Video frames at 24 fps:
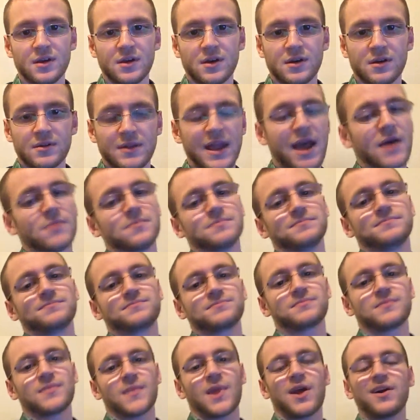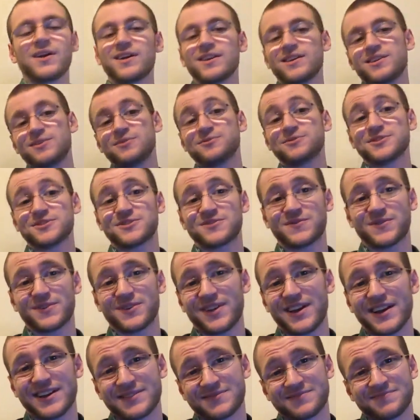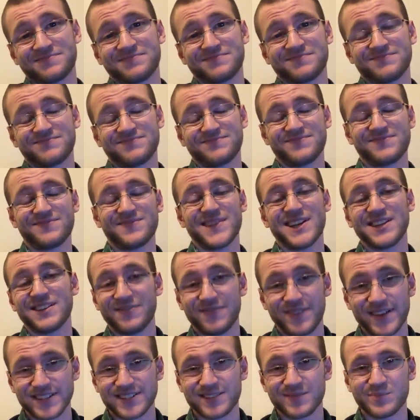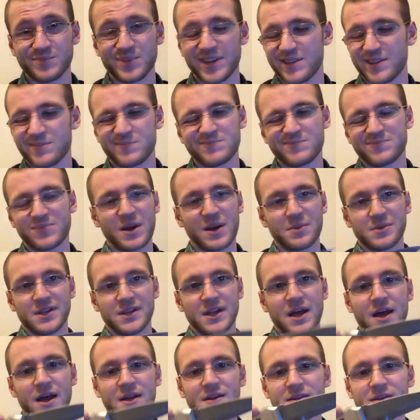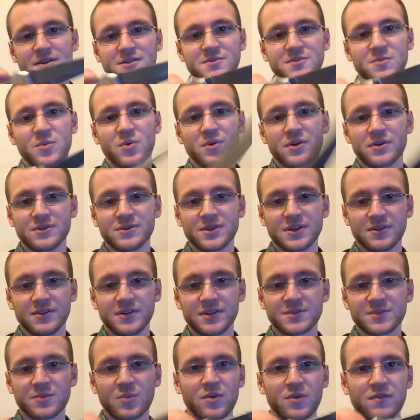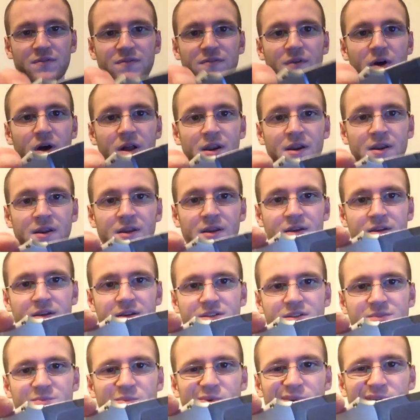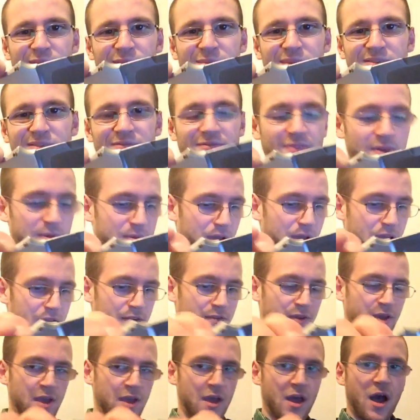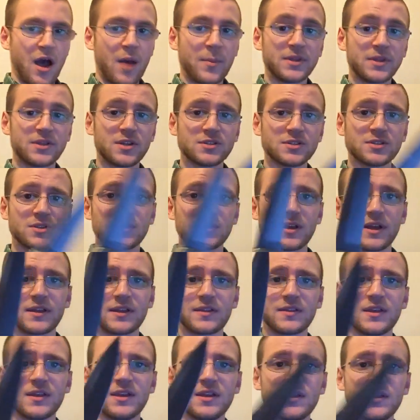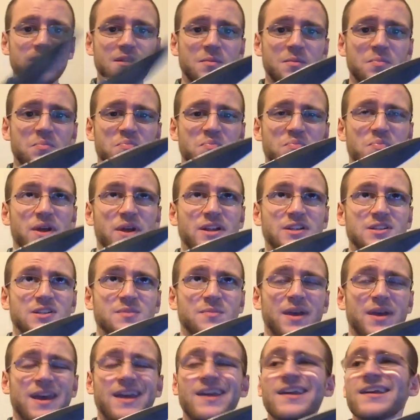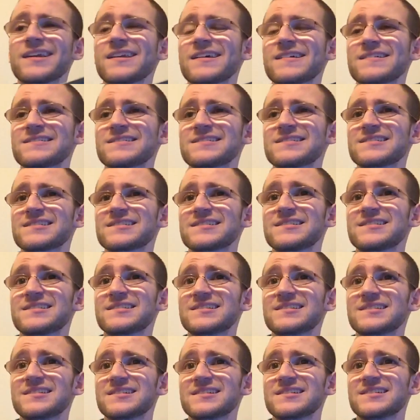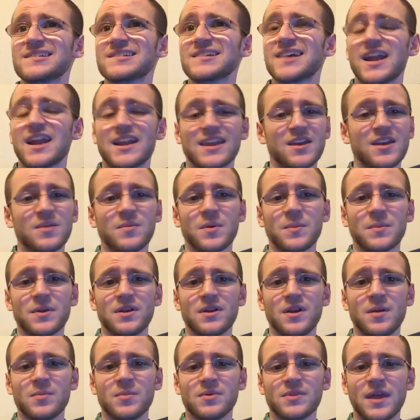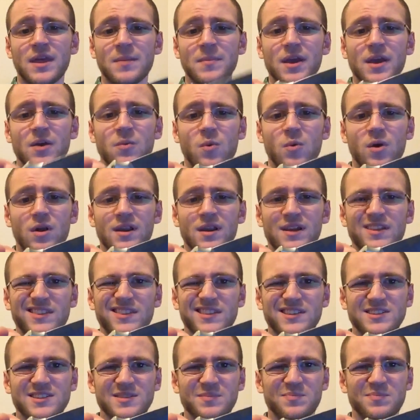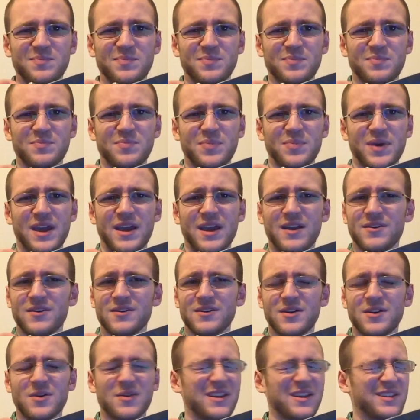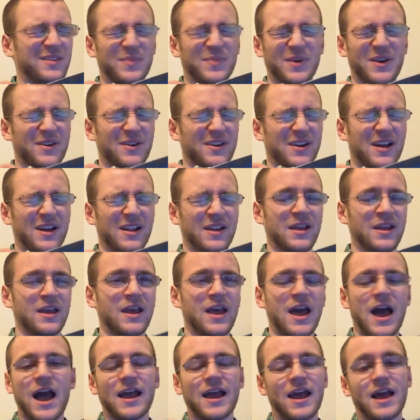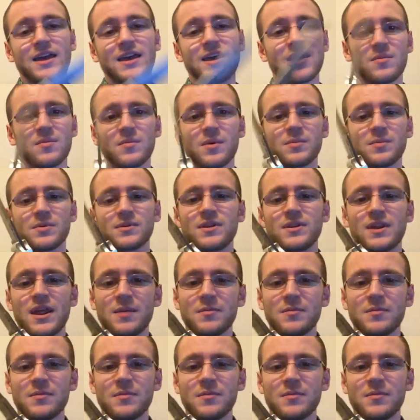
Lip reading: Now, are you going to use this for like a defensive blade? Probably not. It's more utility. It's more fun. It's more going to be a fun knife. It does look like the Benchmade... God, I can't remember the number. They make one. It's a No, not the Paragon. I can't remember the name